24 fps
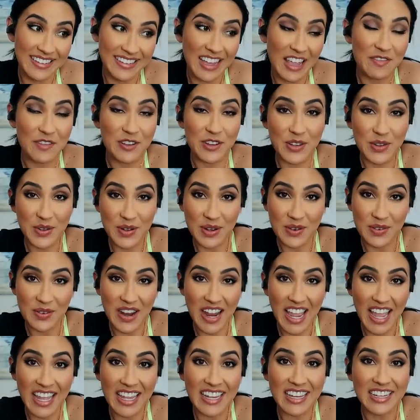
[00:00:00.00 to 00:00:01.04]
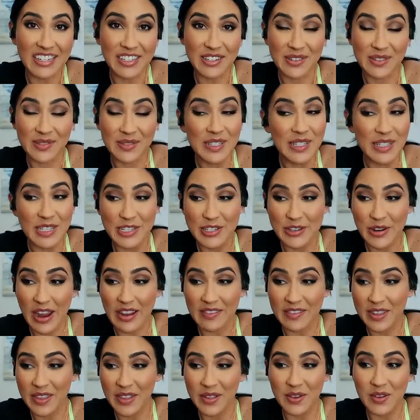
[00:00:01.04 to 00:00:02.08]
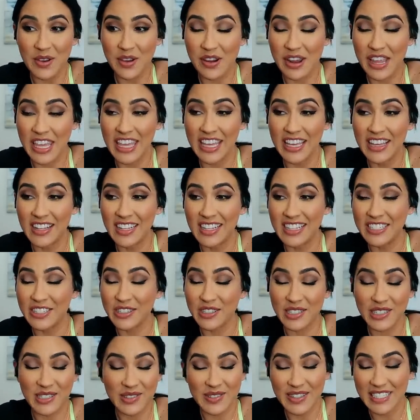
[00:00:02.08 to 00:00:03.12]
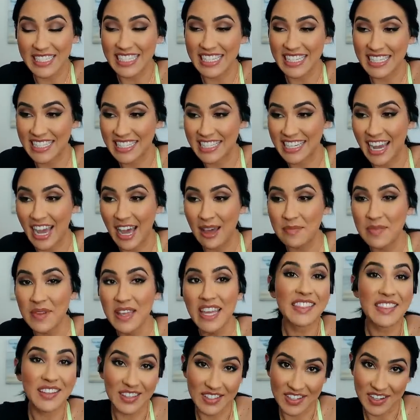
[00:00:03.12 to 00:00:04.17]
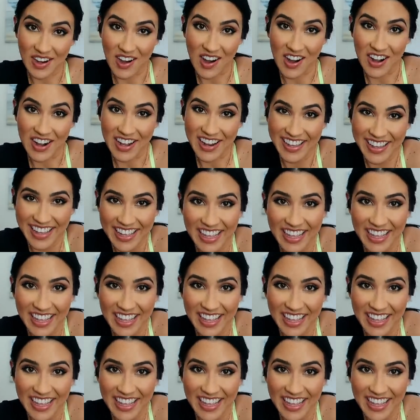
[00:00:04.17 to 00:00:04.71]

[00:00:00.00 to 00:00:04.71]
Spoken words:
If you're doing it right and you're really driving through your heel and you're squeezing at the top, those are hard.